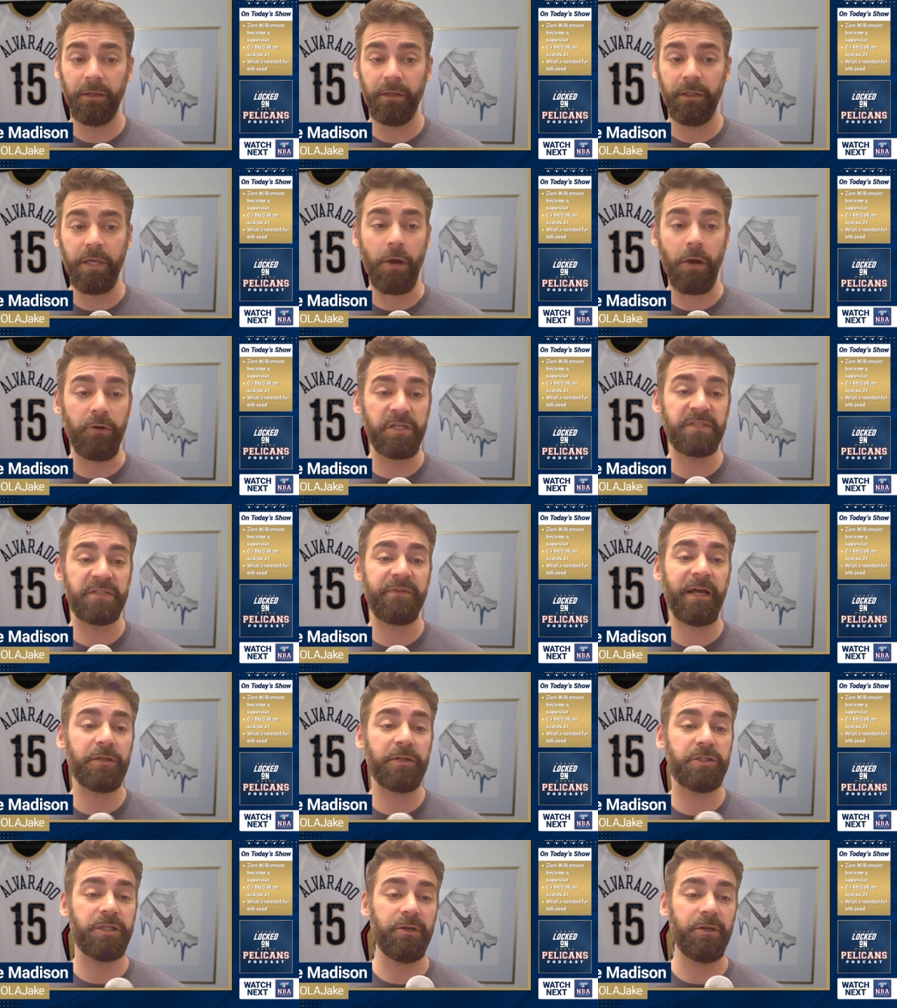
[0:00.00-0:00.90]
Jonas
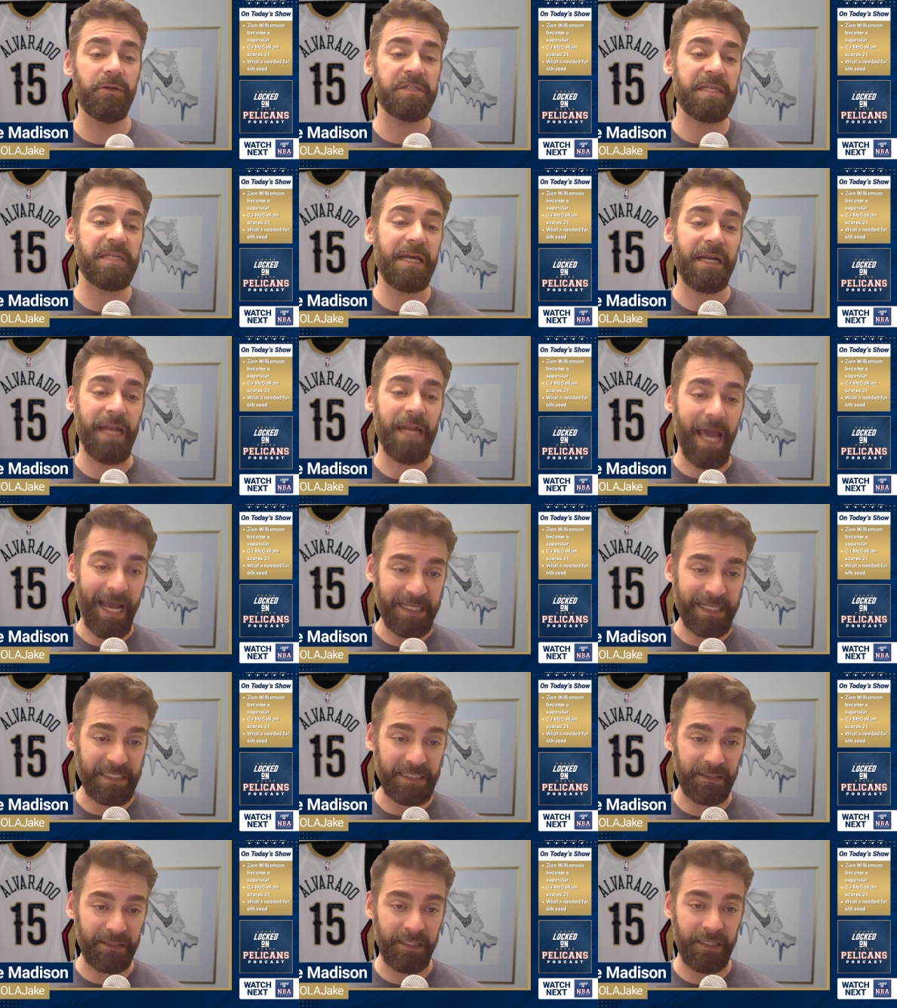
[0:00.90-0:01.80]
Valanciunas had an
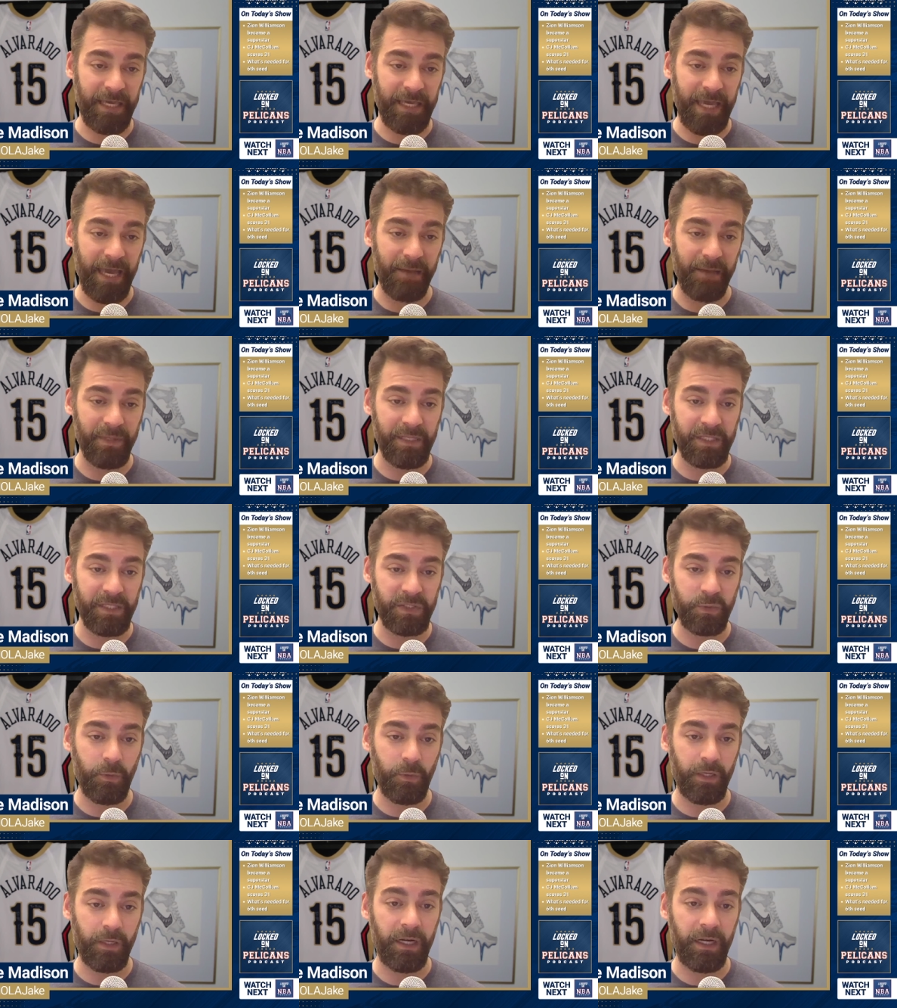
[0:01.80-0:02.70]
excellent game in this
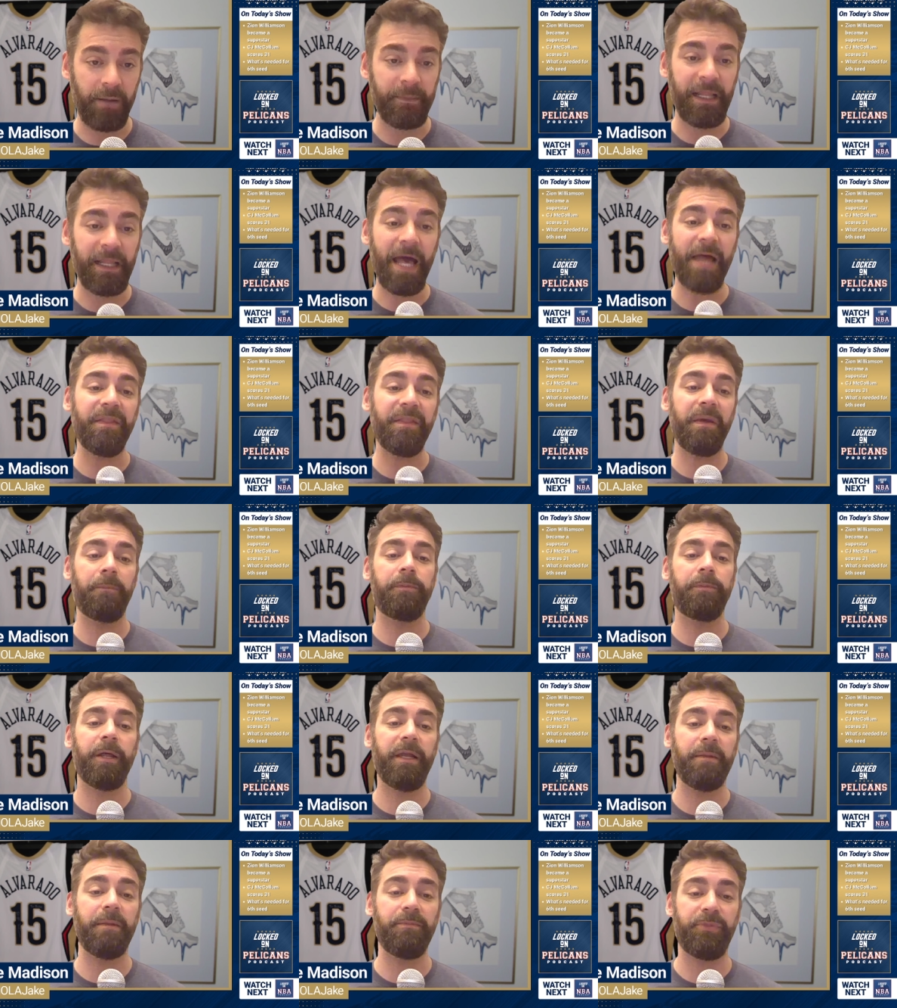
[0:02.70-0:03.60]
one, and I'm glad they
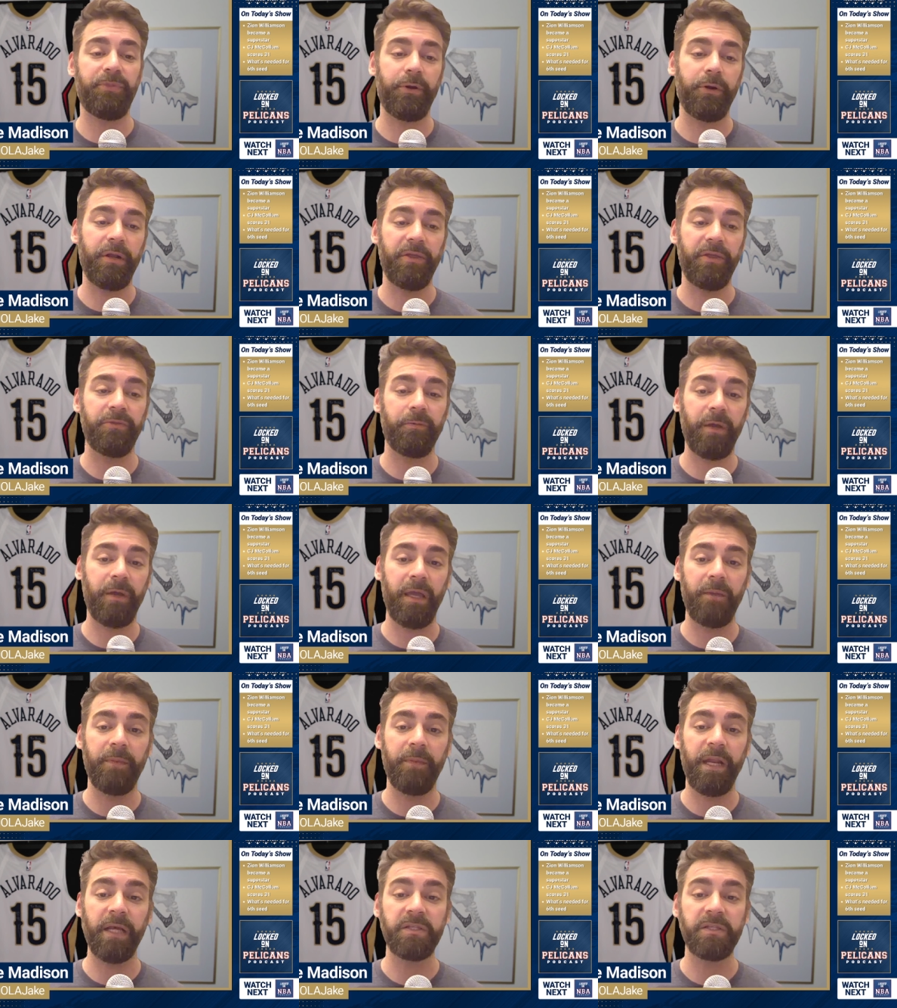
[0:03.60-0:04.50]
played him thirty-three
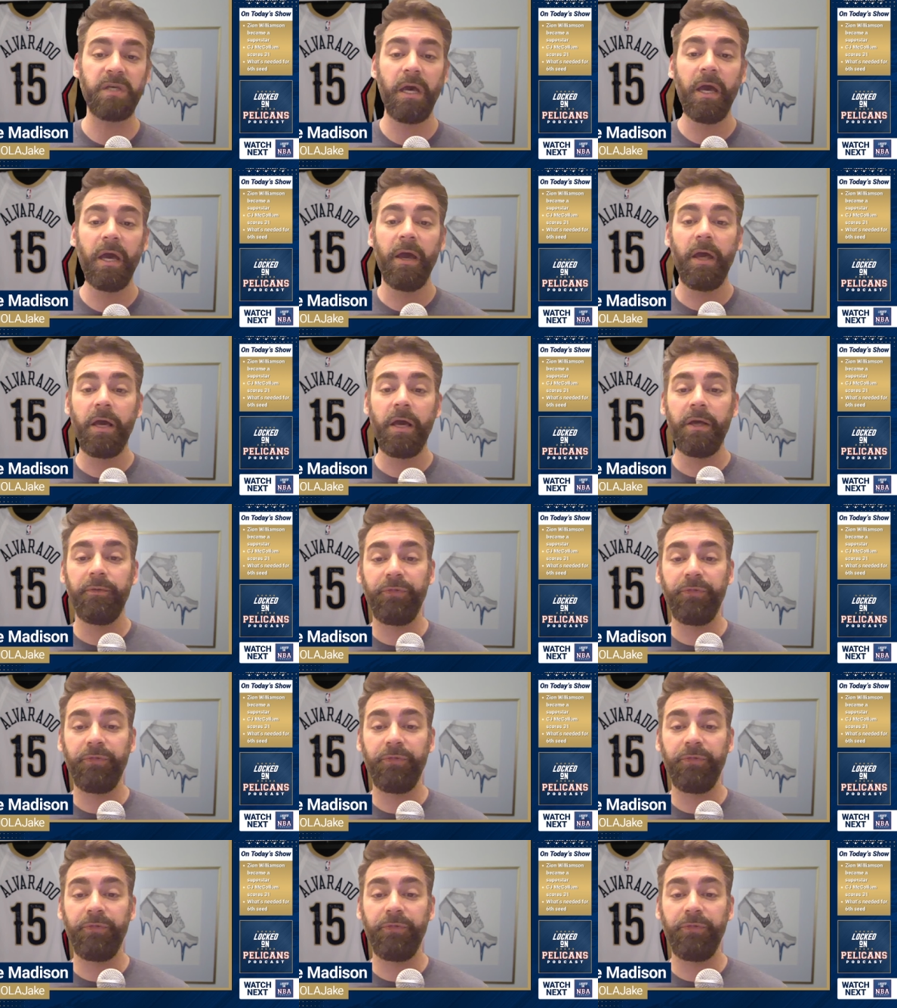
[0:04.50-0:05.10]
minutes.